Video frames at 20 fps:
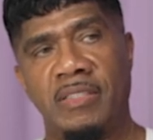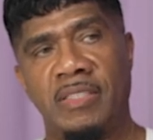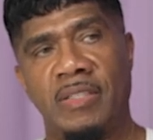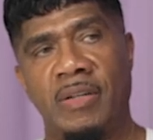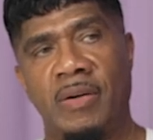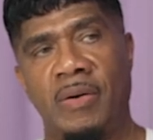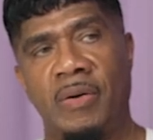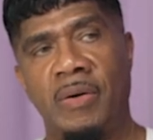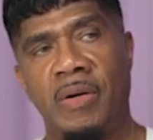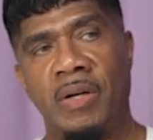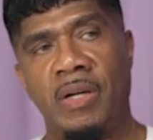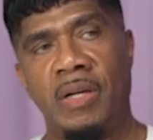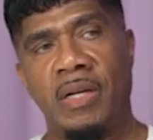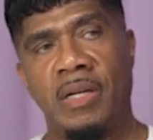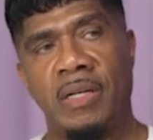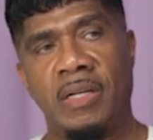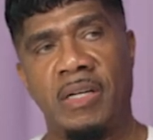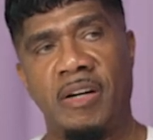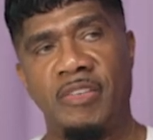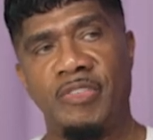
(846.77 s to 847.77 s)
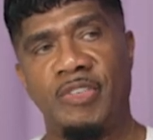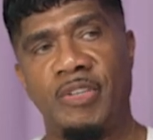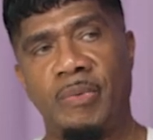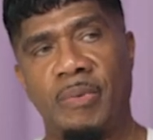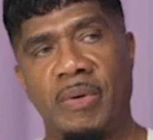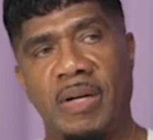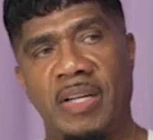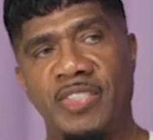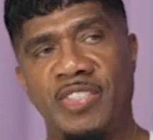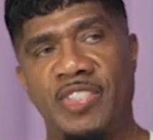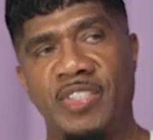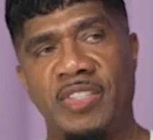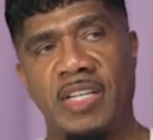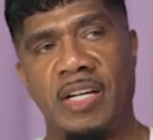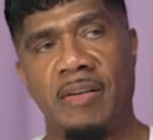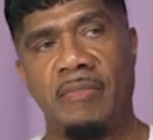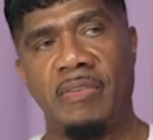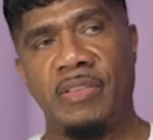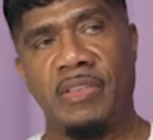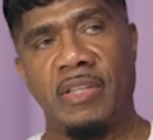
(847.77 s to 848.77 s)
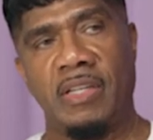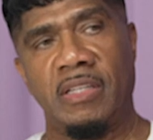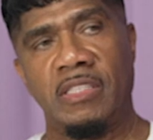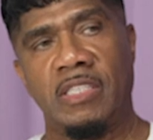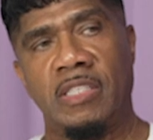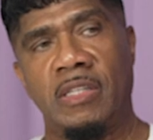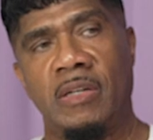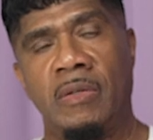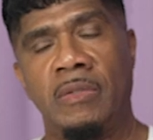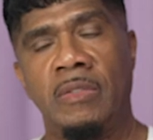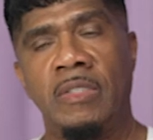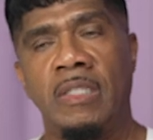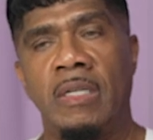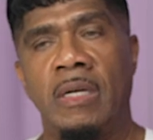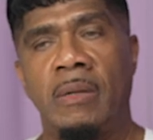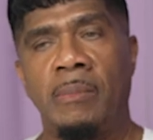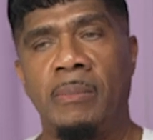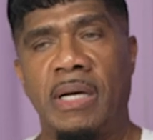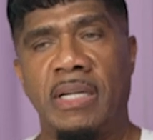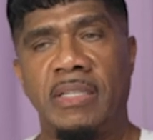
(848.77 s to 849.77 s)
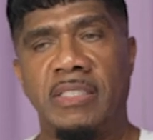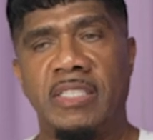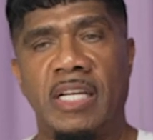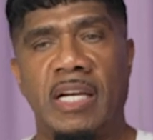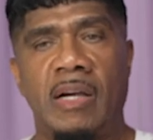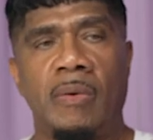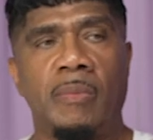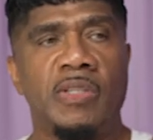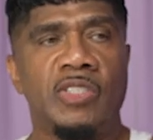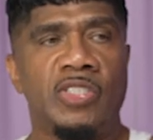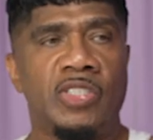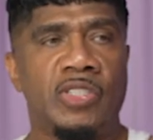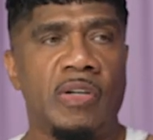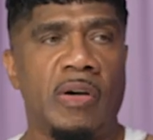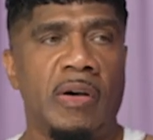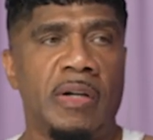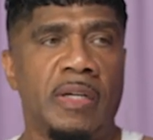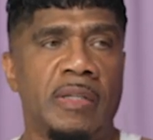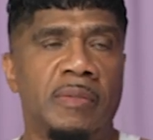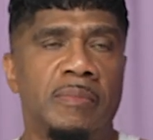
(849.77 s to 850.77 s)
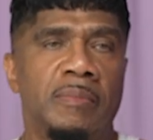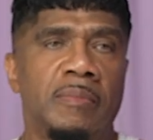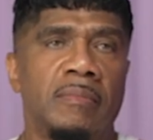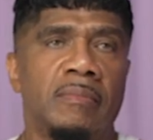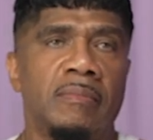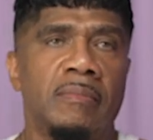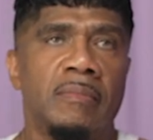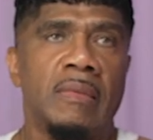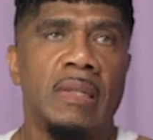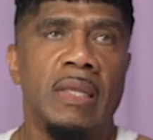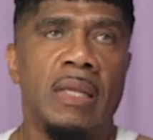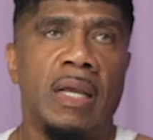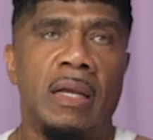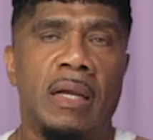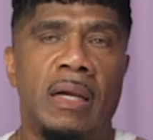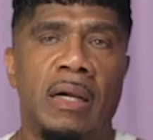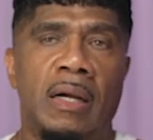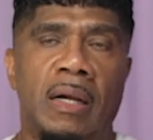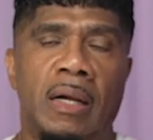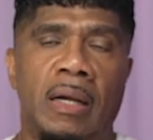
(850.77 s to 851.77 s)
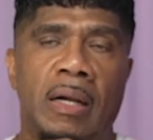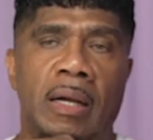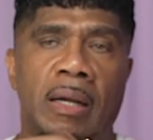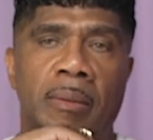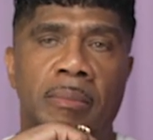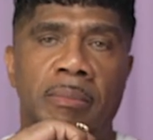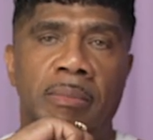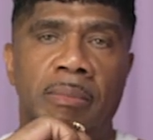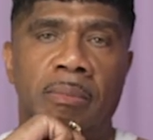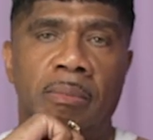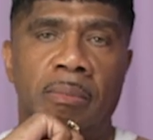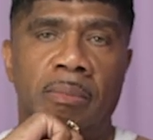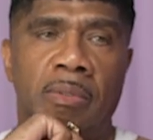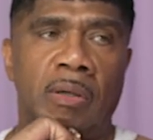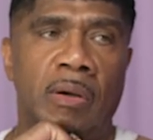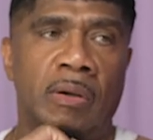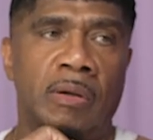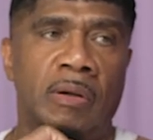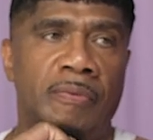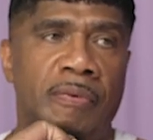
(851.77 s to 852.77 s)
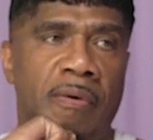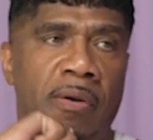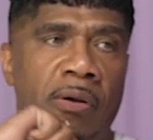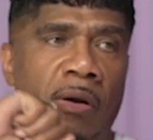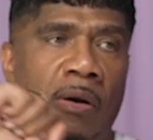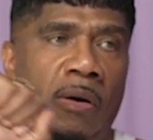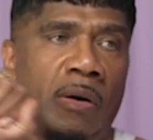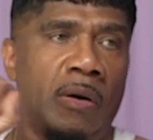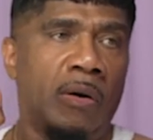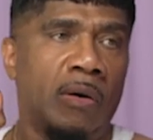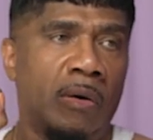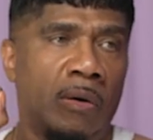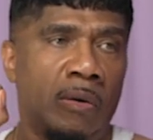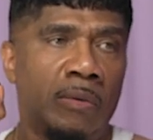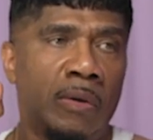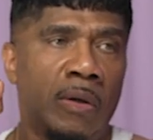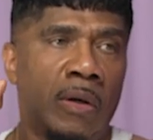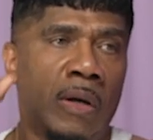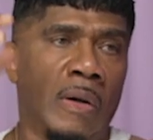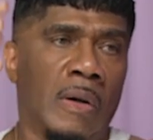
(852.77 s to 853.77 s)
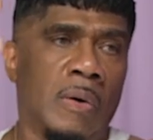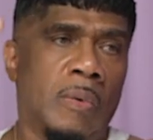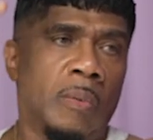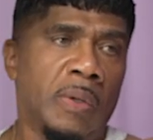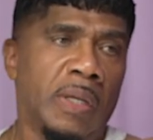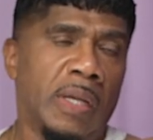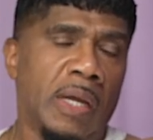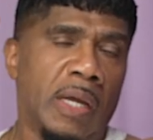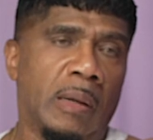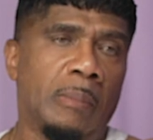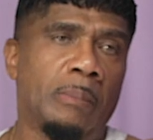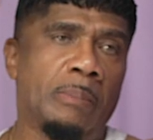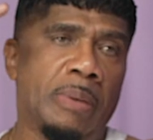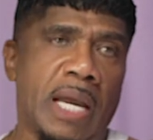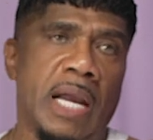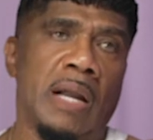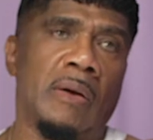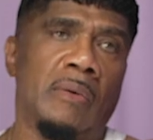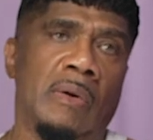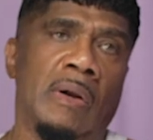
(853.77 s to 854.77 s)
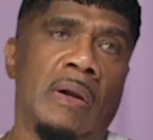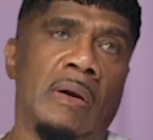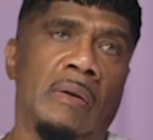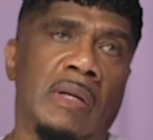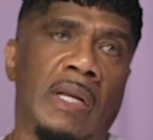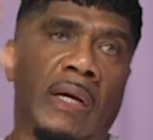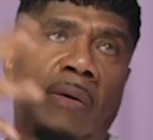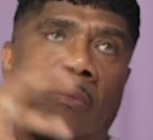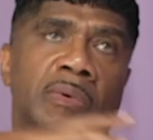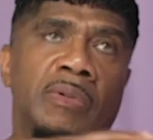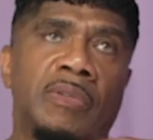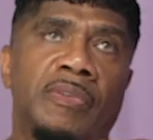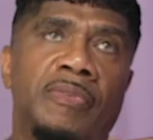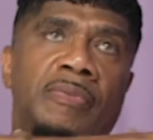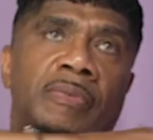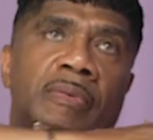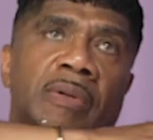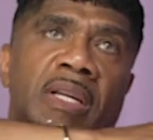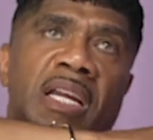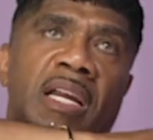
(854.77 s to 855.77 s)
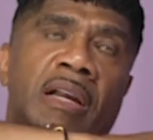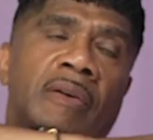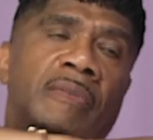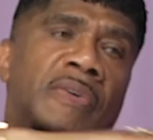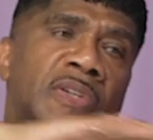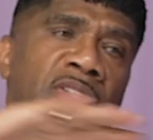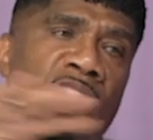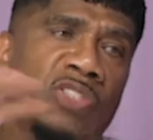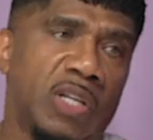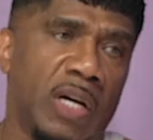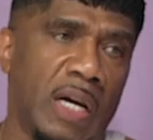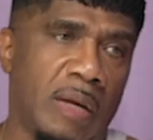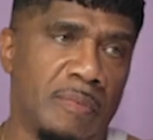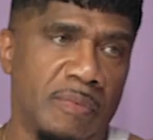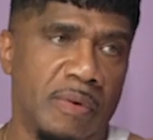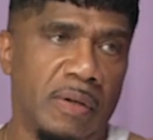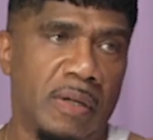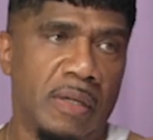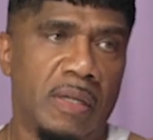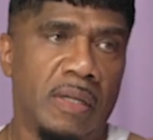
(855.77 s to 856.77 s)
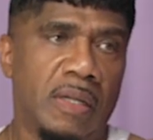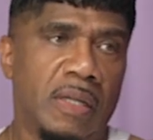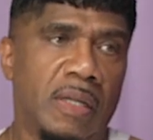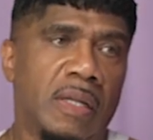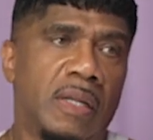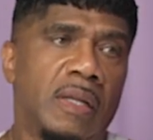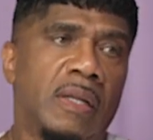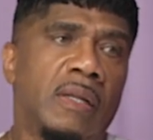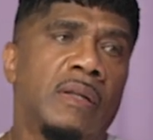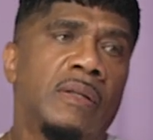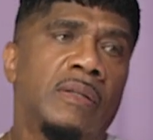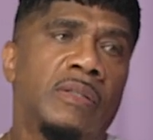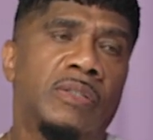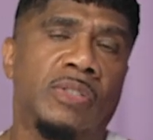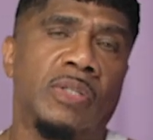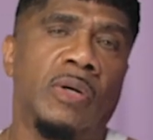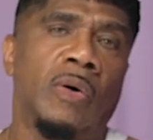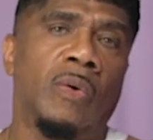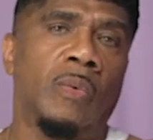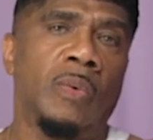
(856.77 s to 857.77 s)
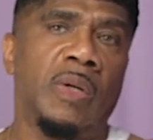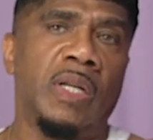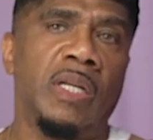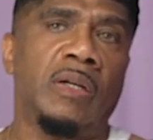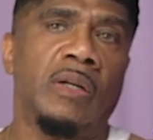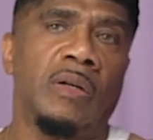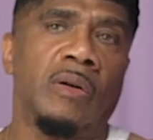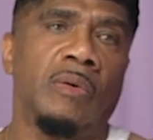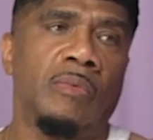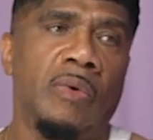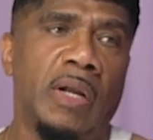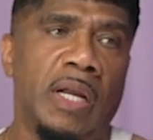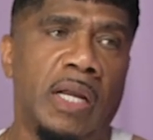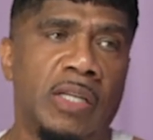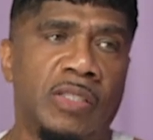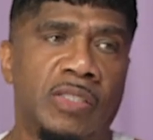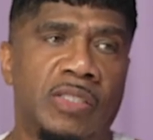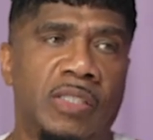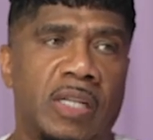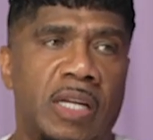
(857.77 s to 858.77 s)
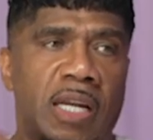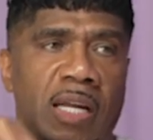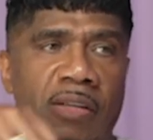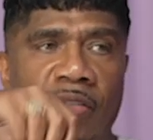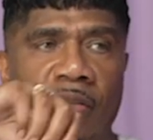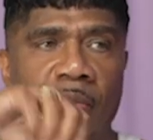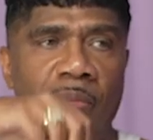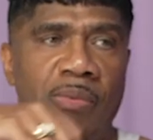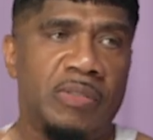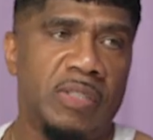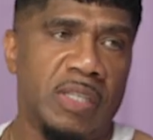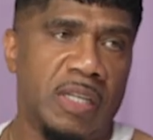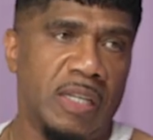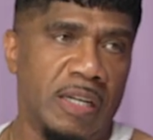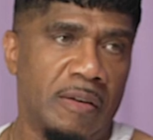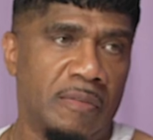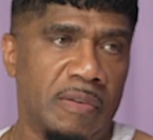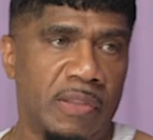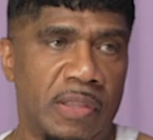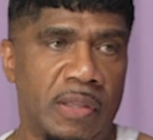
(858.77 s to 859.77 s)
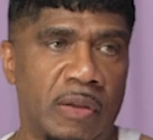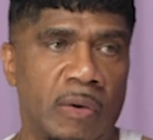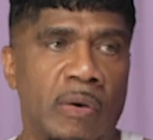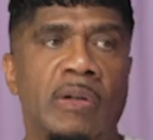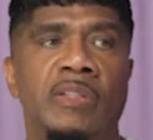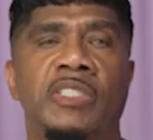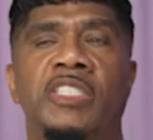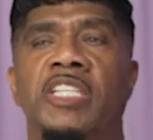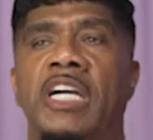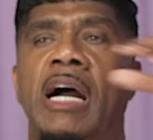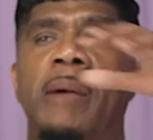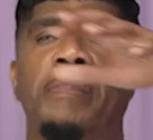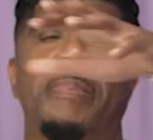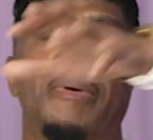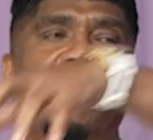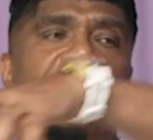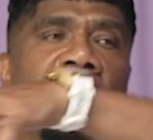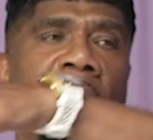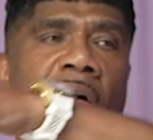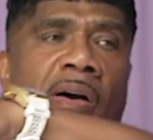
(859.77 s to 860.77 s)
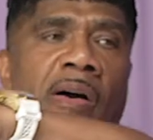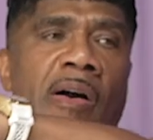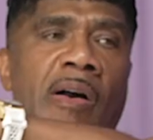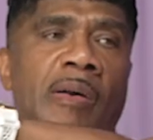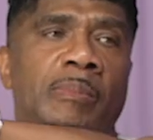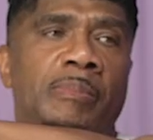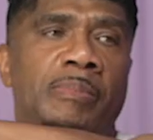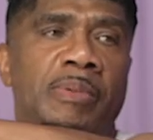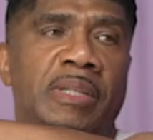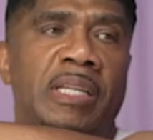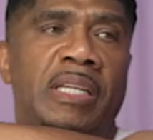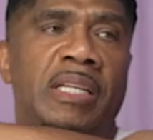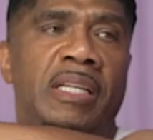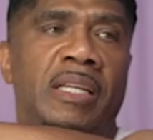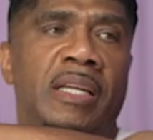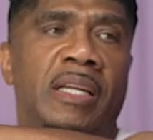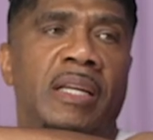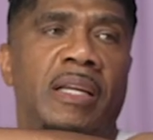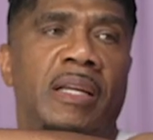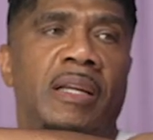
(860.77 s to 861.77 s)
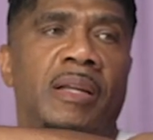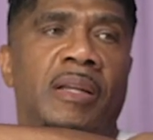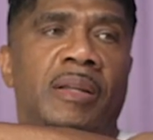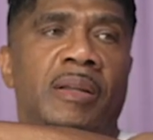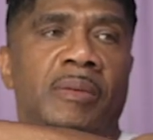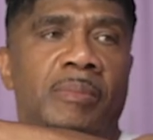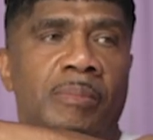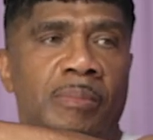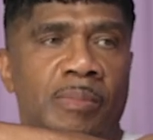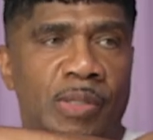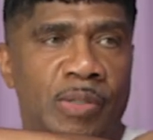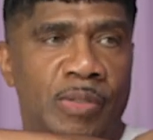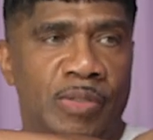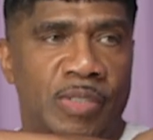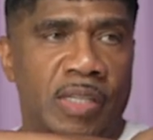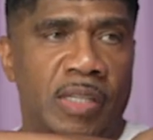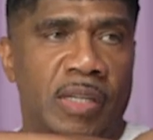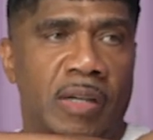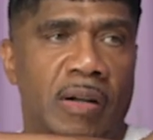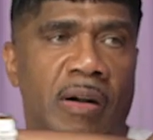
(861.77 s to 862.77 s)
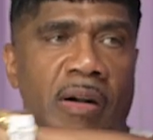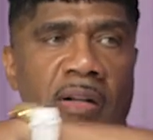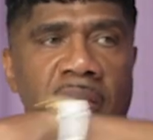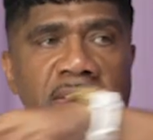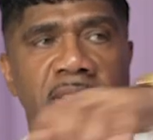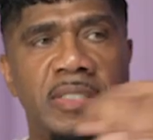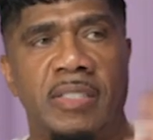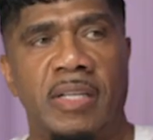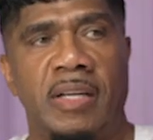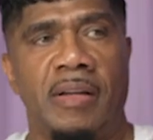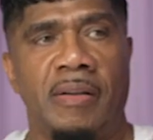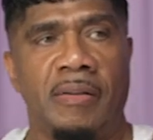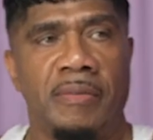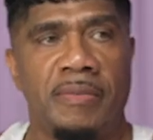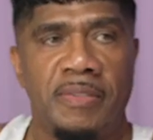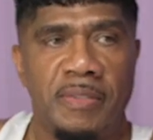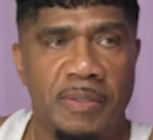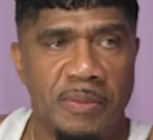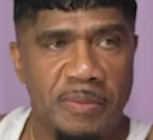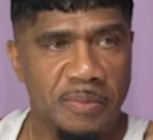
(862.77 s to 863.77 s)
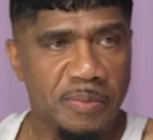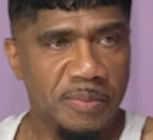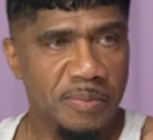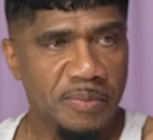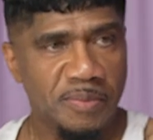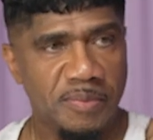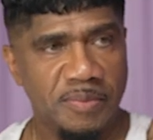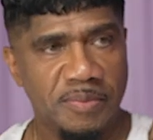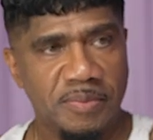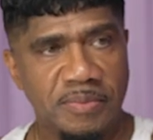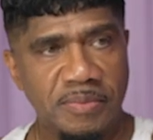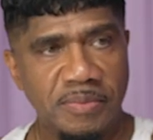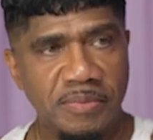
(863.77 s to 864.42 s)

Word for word: So ah country western, everything. So by the time we started um, going off on our own, we had a background that was every genre. Yeah. So we could arrange the classical music and everything on top of our R&B wow. music ourselves. Wow.